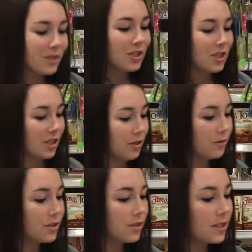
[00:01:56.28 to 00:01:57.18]
2.
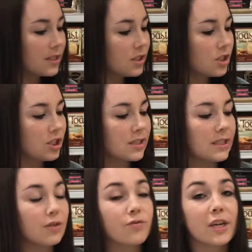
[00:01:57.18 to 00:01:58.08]
So this is just
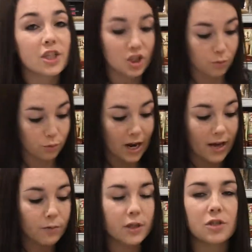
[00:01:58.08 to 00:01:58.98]
enriched
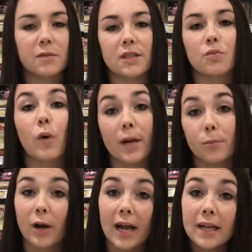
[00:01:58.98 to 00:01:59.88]
bread, which means white
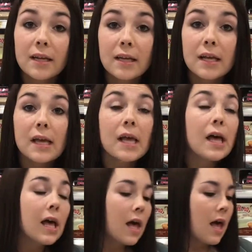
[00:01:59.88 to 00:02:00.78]
bread.
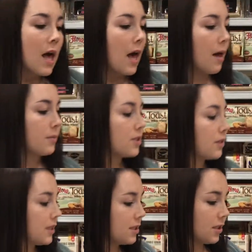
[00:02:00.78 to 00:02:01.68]
So
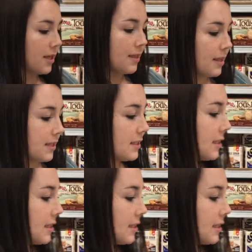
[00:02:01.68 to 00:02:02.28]
let's look at this